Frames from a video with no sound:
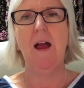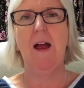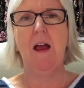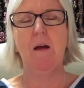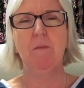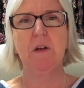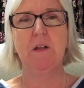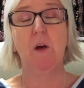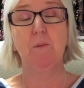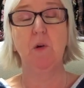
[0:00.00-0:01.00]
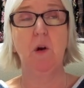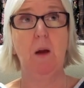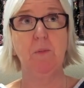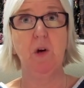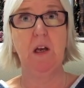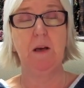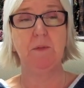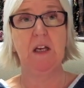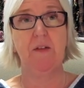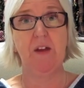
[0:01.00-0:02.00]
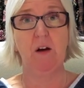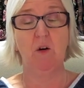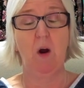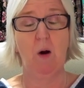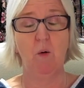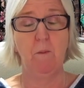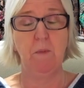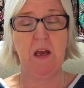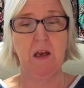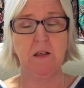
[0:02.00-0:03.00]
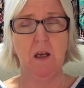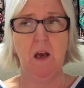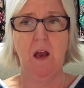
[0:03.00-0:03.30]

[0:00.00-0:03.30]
So I'm going to aim to get that cut out and made.